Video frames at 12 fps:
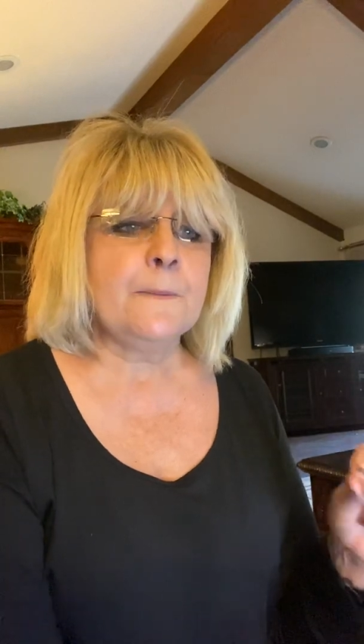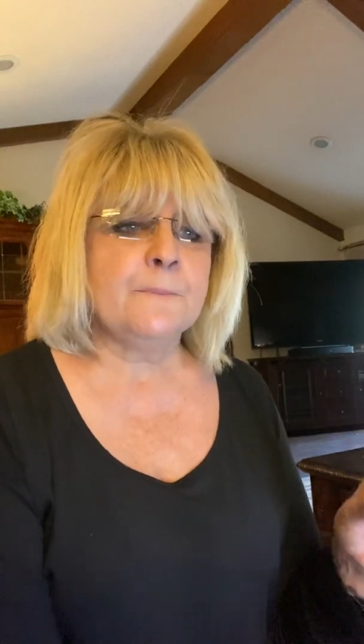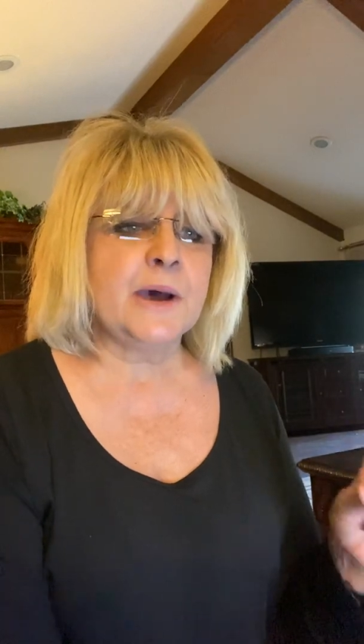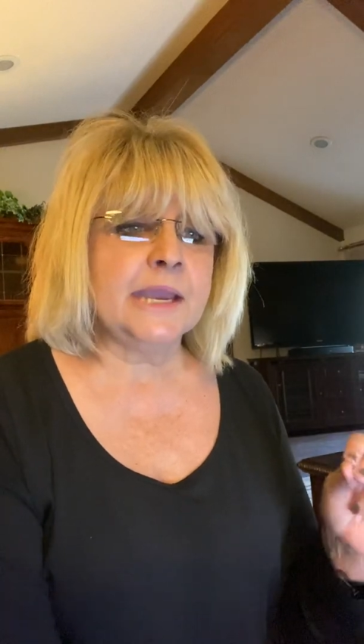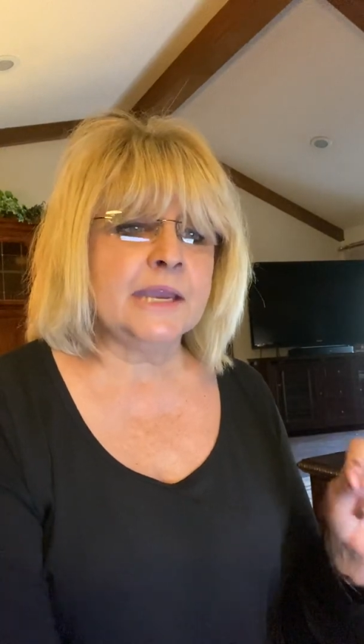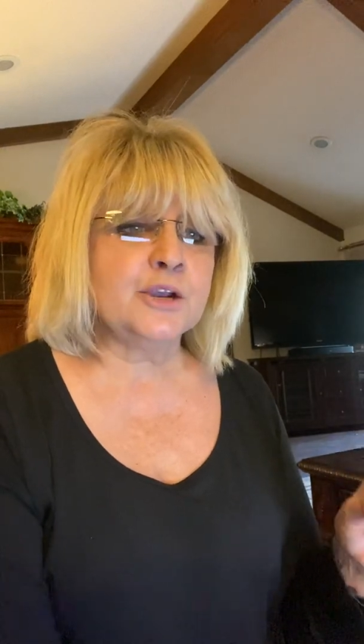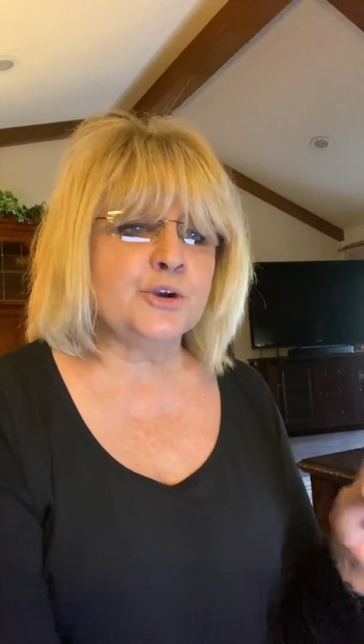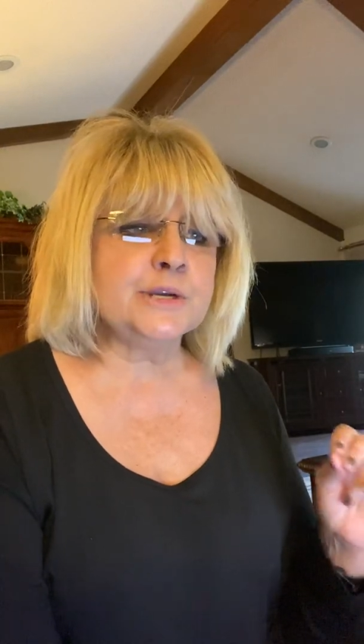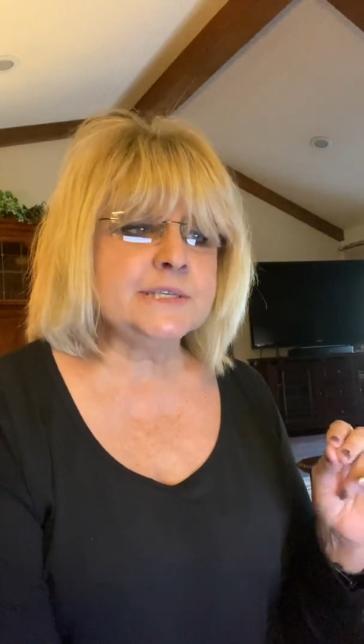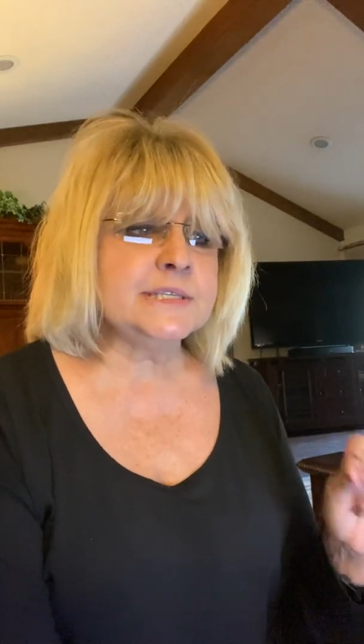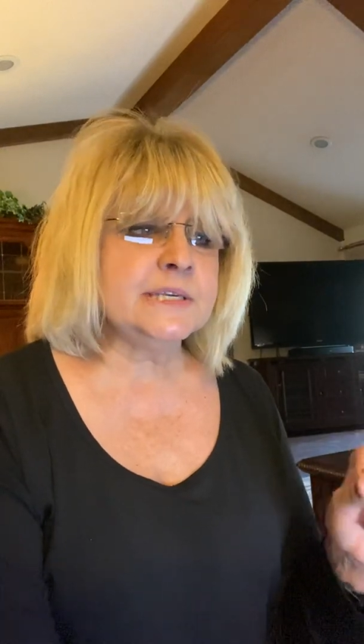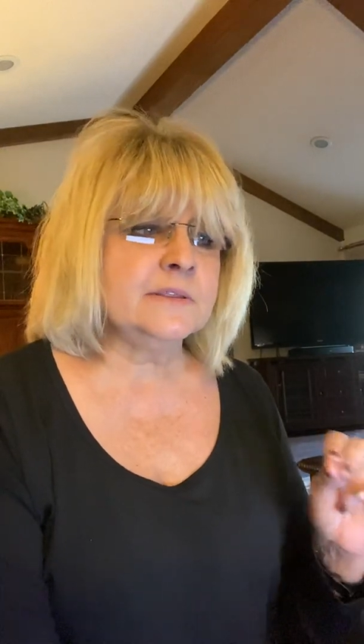by
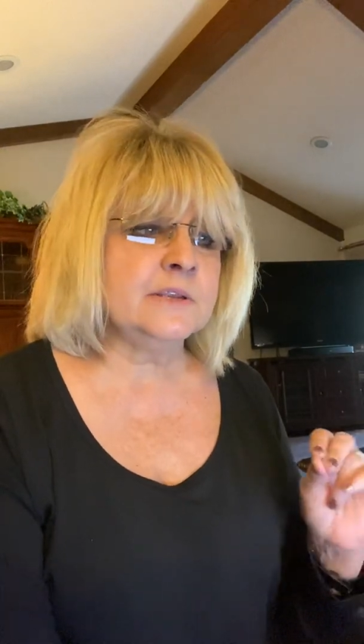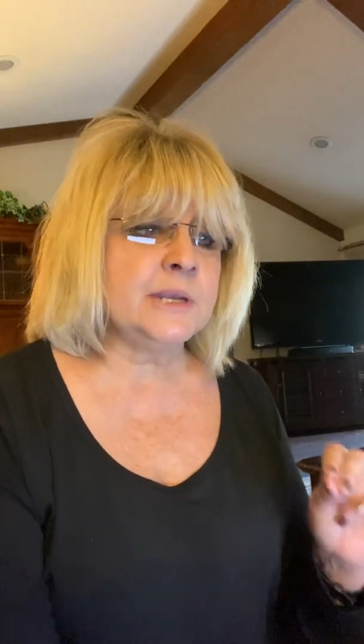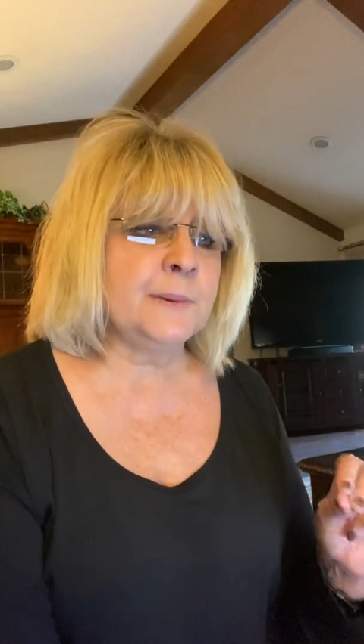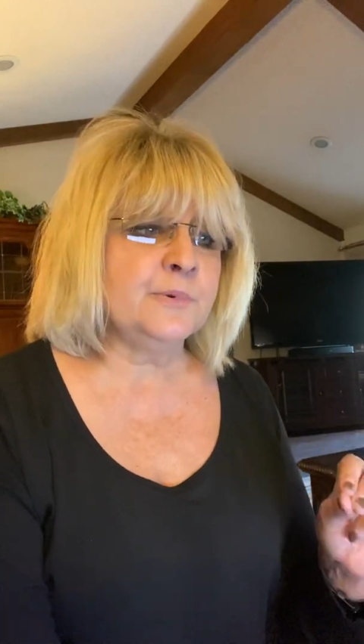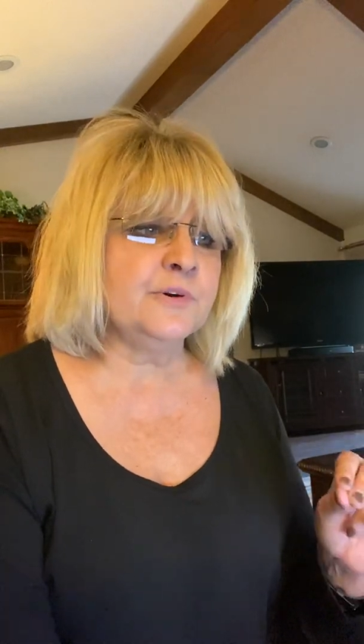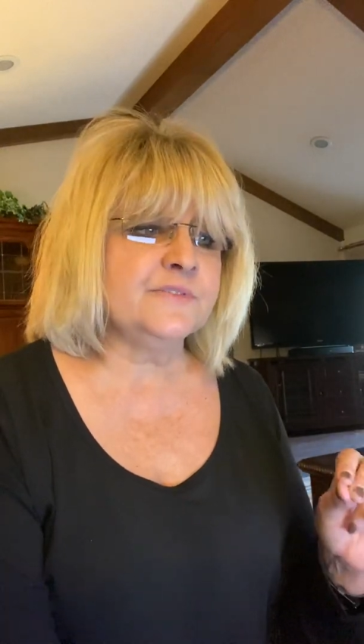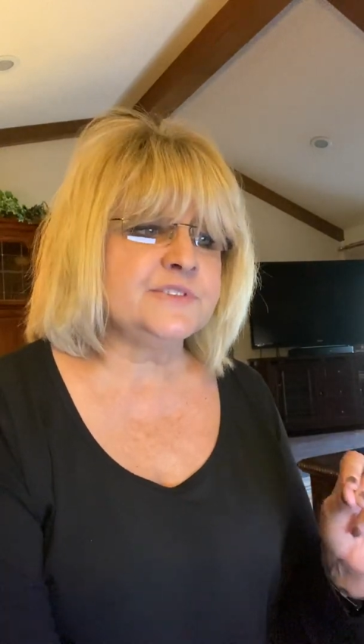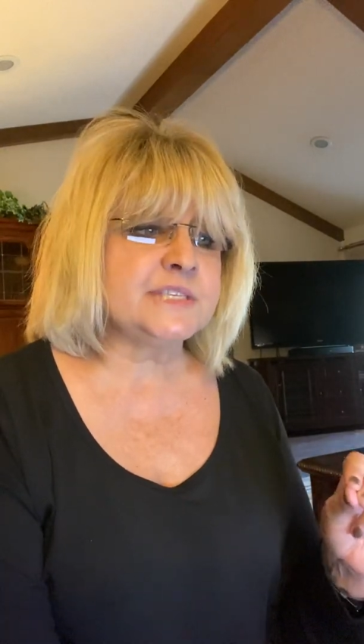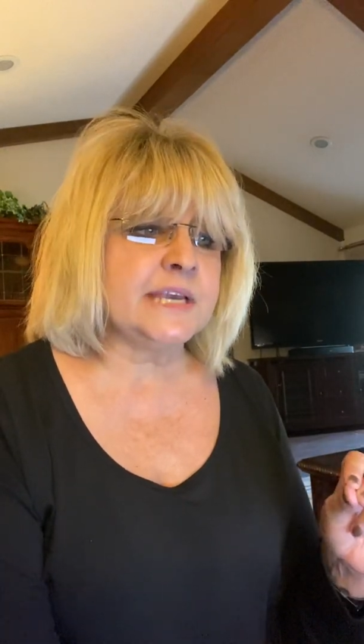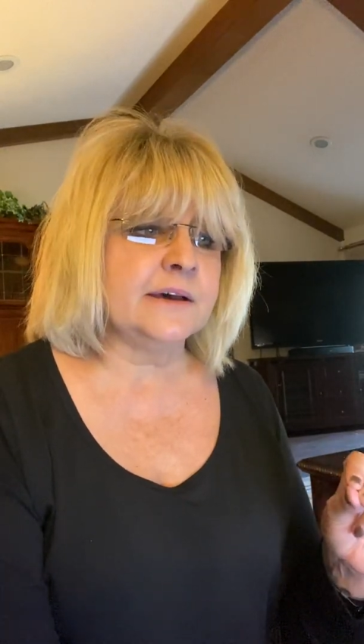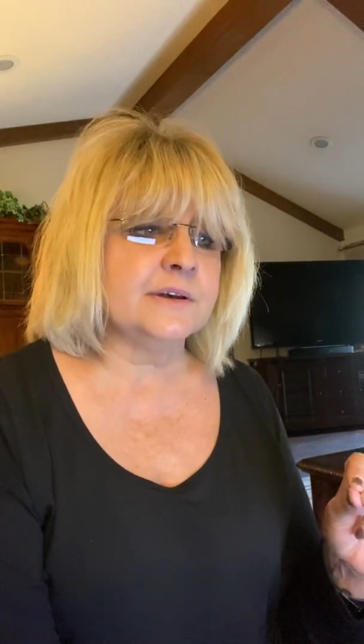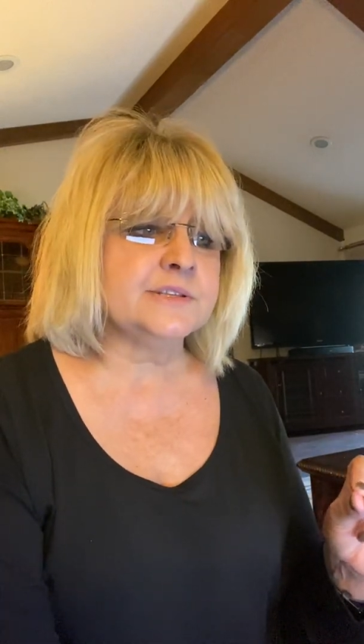increasing the number of
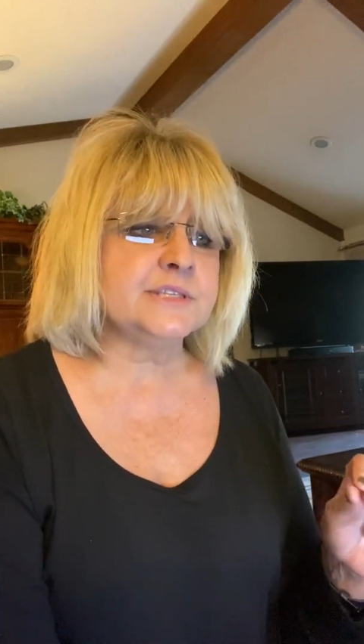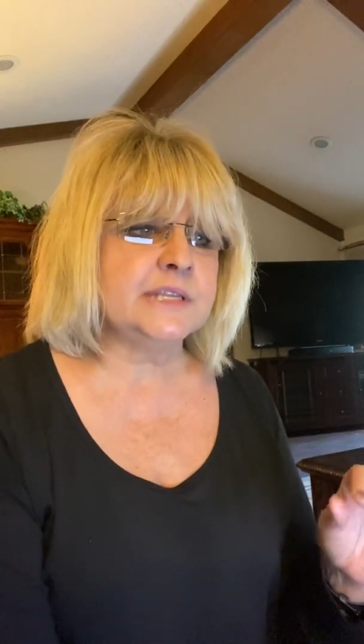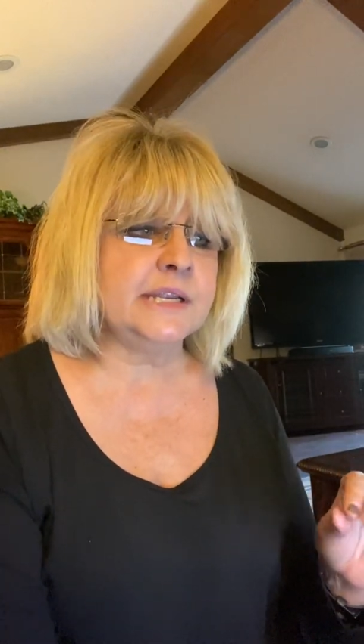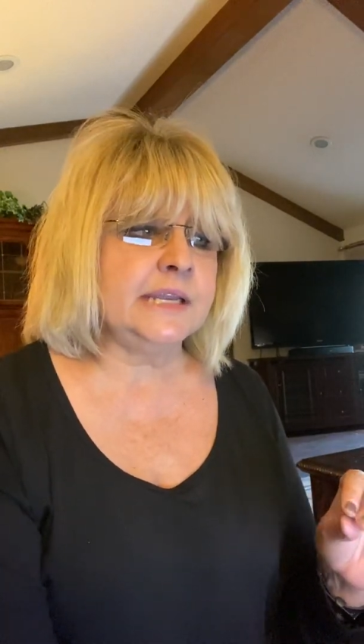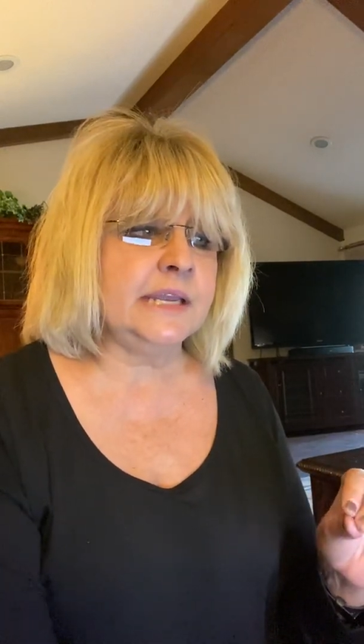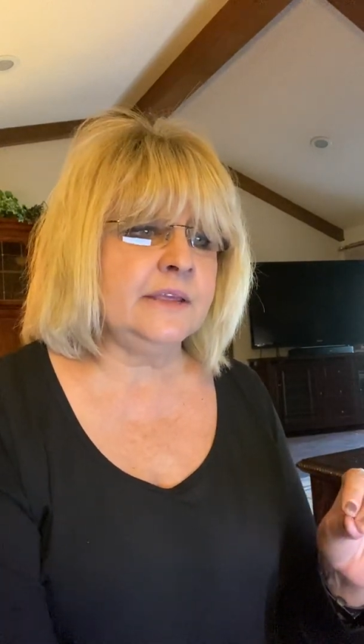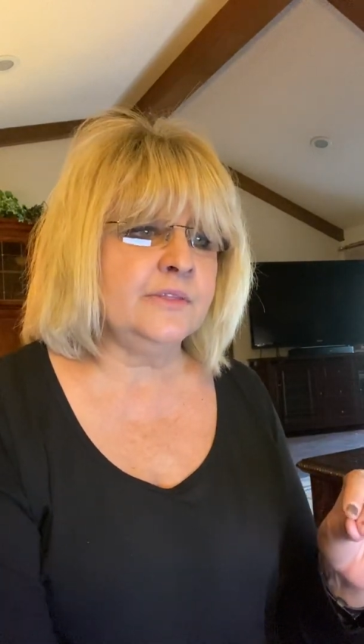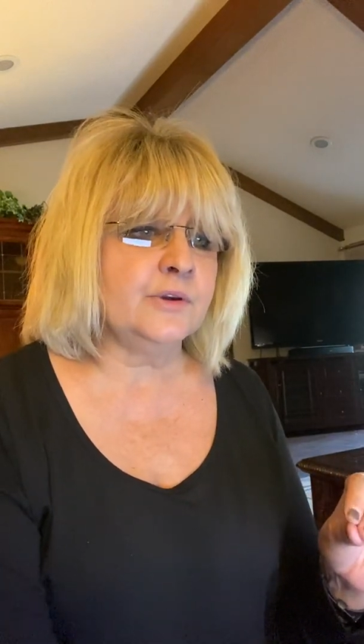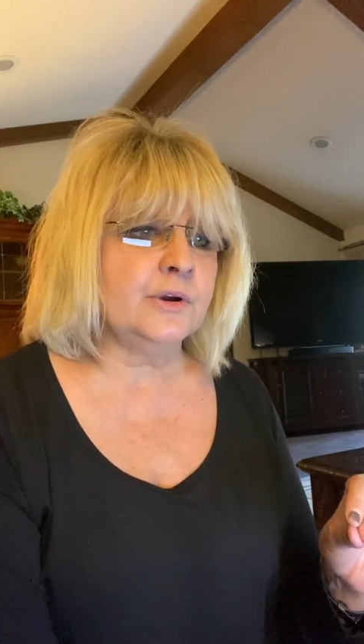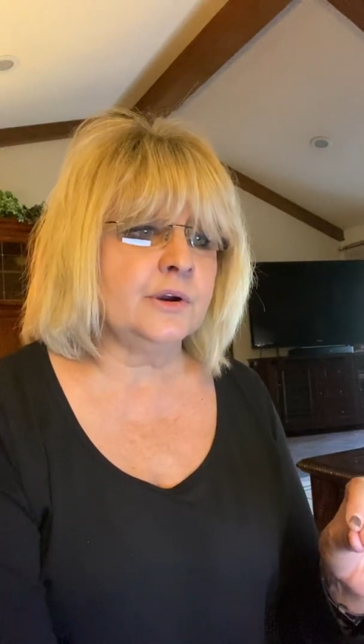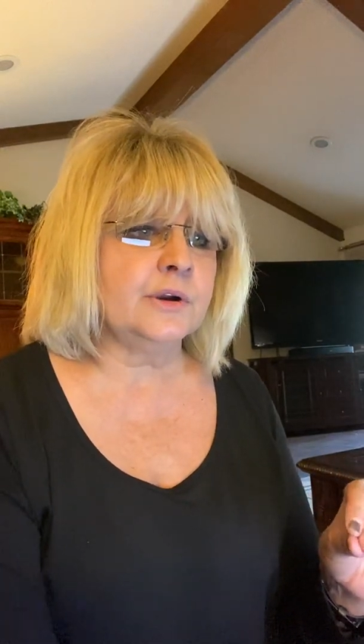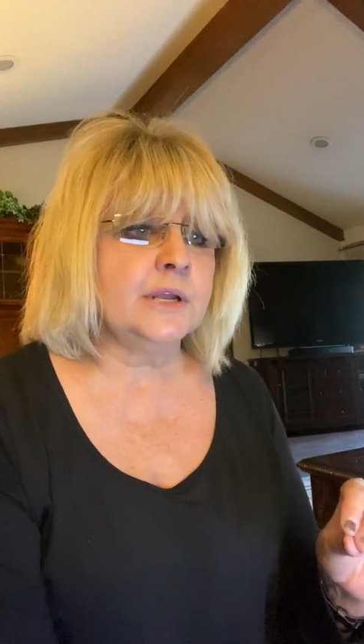cells that
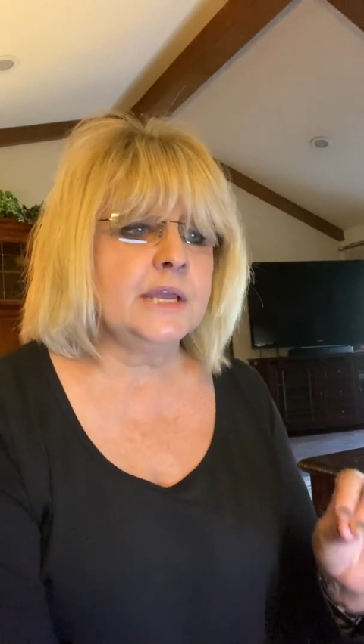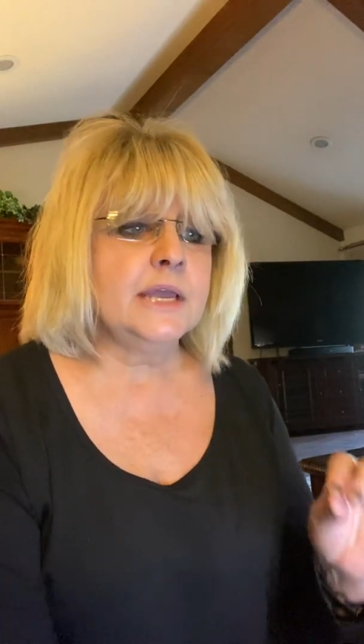either